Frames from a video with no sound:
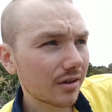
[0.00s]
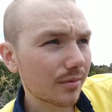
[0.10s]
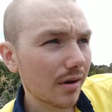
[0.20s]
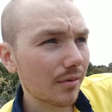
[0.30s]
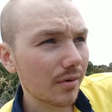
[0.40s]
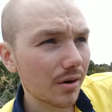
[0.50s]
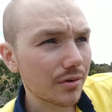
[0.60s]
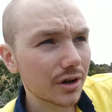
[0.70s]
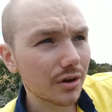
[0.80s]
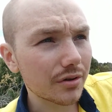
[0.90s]
about, well,
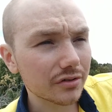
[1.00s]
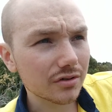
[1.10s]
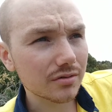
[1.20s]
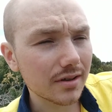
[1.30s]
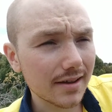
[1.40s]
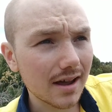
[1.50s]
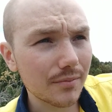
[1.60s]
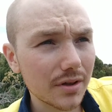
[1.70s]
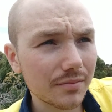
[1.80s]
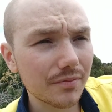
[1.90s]
you know, it
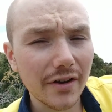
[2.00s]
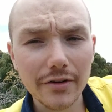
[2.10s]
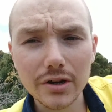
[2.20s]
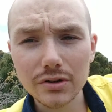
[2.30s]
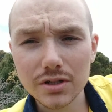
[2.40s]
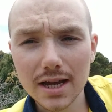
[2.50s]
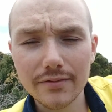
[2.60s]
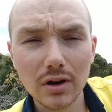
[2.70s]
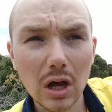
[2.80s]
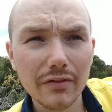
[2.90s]
can be very good to
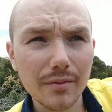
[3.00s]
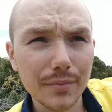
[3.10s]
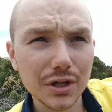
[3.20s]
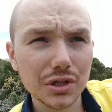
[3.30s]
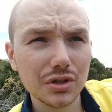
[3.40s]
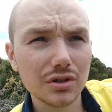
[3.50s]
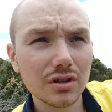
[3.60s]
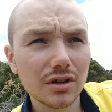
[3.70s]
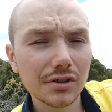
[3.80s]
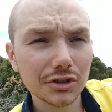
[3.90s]
have a lot of ambition
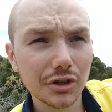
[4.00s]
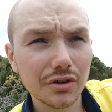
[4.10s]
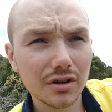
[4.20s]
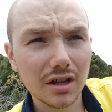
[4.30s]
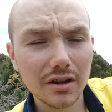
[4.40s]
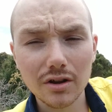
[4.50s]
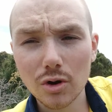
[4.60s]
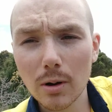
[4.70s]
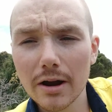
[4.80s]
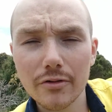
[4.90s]
so you can like
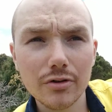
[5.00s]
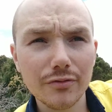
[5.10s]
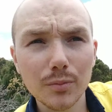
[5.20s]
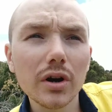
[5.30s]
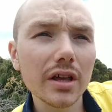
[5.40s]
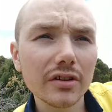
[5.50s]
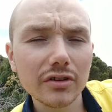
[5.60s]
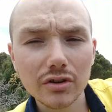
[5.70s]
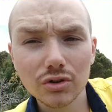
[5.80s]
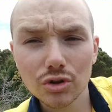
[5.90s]
acquire enough money
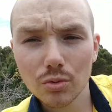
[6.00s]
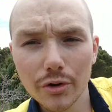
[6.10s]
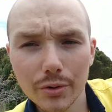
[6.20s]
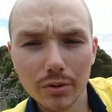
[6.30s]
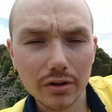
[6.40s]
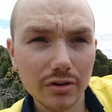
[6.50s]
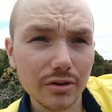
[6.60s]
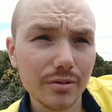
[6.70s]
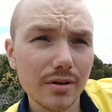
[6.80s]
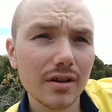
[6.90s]
so you can do what you want to
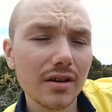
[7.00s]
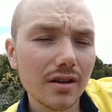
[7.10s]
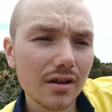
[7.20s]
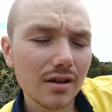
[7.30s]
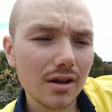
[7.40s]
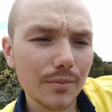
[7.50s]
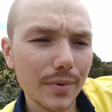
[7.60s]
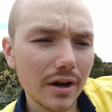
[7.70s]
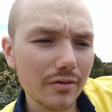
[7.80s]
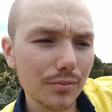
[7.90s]
do. And
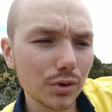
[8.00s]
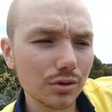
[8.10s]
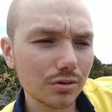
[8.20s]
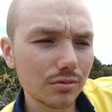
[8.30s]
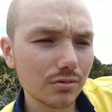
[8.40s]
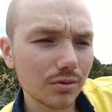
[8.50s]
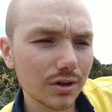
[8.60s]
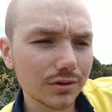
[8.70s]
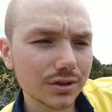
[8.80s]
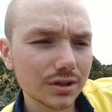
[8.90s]
my rebuttal
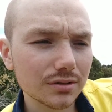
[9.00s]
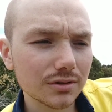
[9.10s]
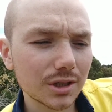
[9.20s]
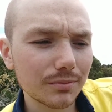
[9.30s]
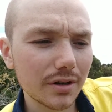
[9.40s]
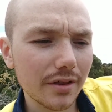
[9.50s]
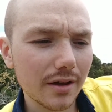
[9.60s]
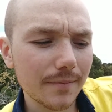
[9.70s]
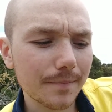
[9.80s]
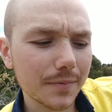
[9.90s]
was simply
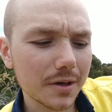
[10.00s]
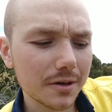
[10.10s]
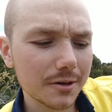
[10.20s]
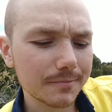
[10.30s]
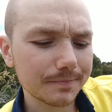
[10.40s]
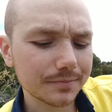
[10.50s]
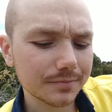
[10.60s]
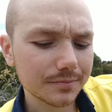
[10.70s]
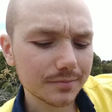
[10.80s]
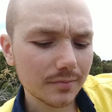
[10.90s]
that,
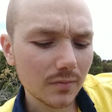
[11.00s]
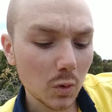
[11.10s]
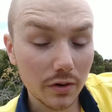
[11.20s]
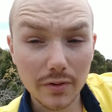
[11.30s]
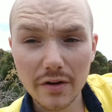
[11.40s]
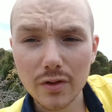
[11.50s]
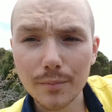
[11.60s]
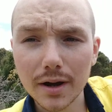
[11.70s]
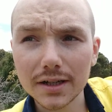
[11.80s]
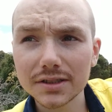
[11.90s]
well, if you have the
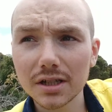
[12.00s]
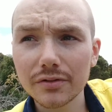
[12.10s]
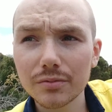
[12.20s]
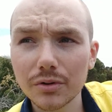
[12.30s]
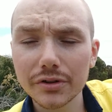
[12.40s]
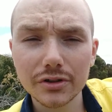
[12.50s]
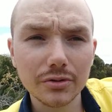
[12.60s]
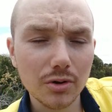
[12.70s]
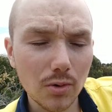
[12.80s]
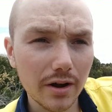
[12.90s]
mindset of wanting
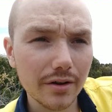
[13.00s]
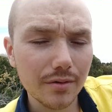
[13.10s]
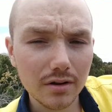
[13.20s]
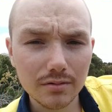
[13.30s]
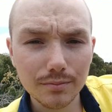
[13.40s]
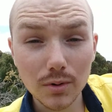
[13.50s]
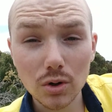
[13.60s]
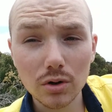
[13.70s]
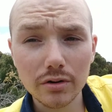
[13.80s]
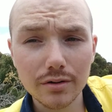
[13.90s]
to acquire
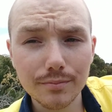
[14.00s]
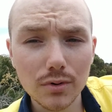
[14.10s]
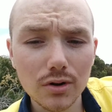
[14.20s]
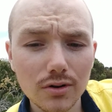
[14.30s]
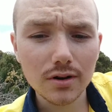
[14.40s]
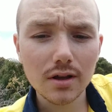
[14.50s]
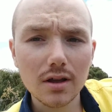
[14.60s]
more and more,